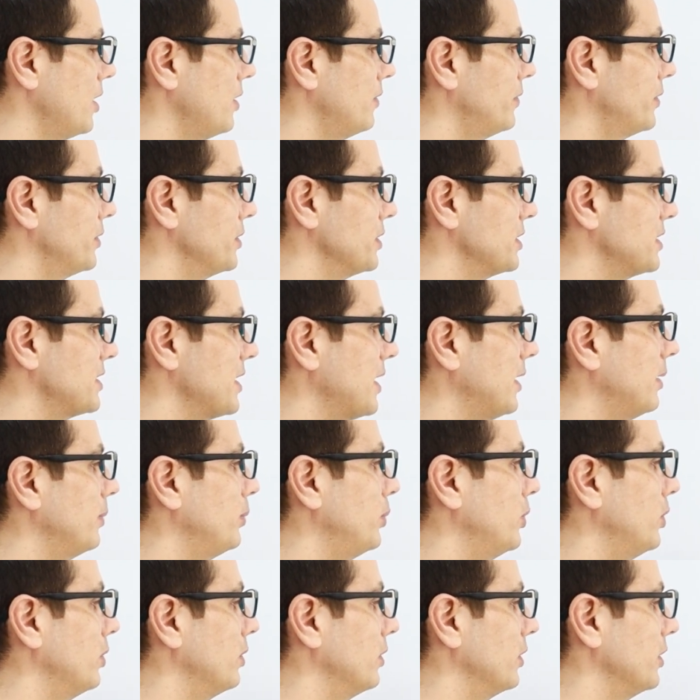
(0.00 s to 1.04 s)
For
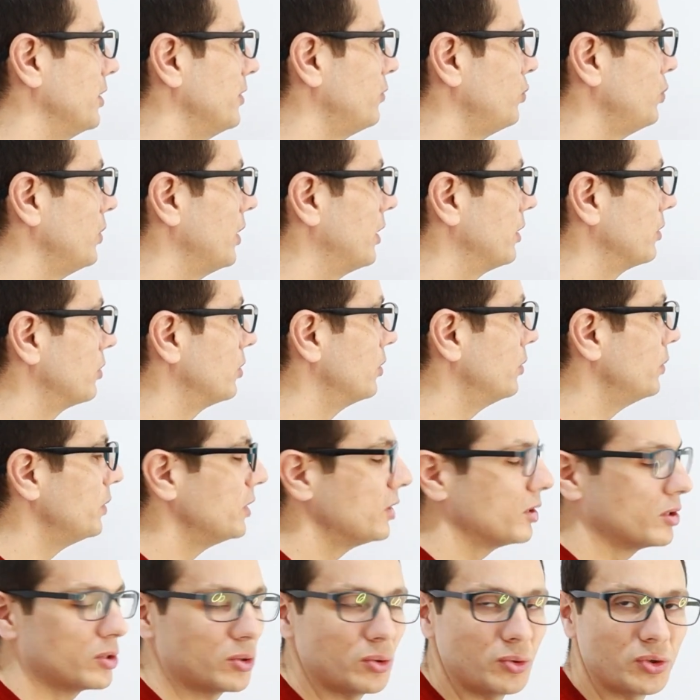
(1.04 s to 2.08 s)
example, if we are
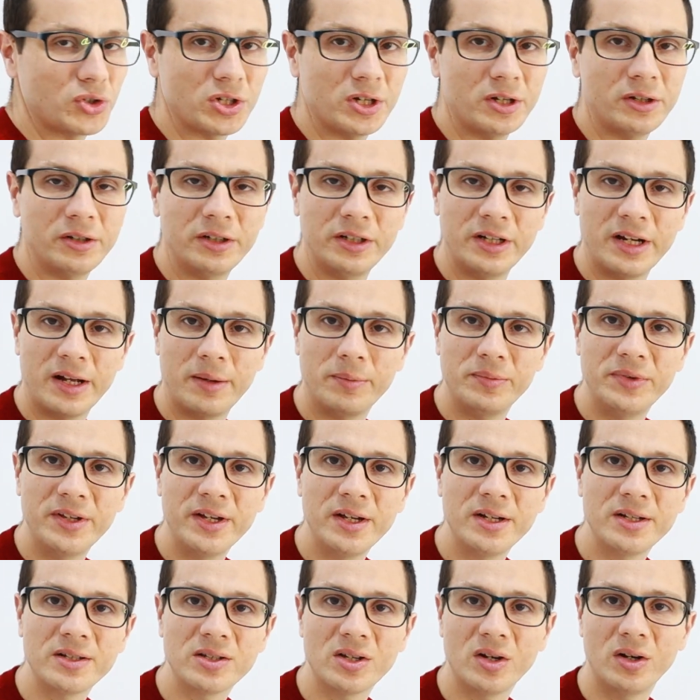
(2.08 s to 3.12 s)
going to share an
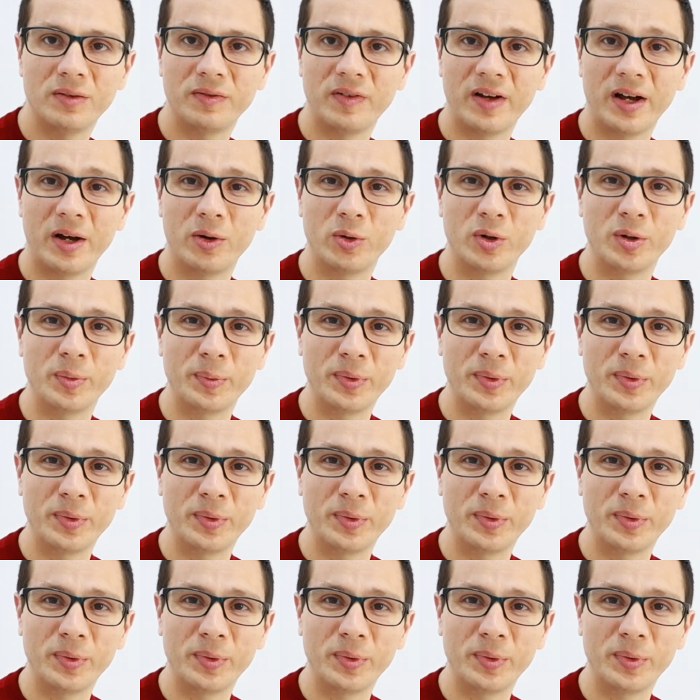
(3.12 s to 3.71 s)
update of our